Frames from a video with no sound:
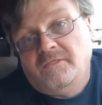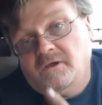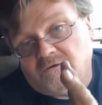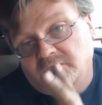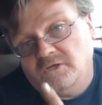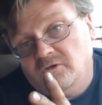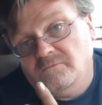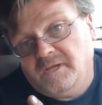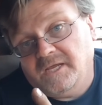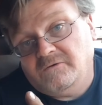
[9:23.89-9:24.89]
There are two
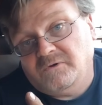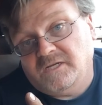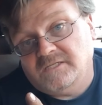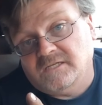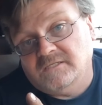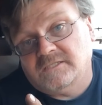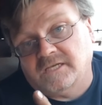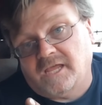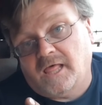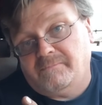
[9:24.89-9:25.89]
main reasons the
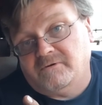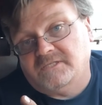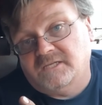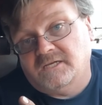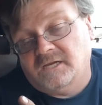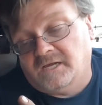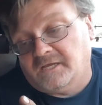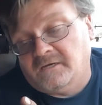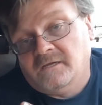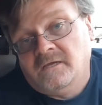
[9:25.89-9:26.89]
calipers stick on.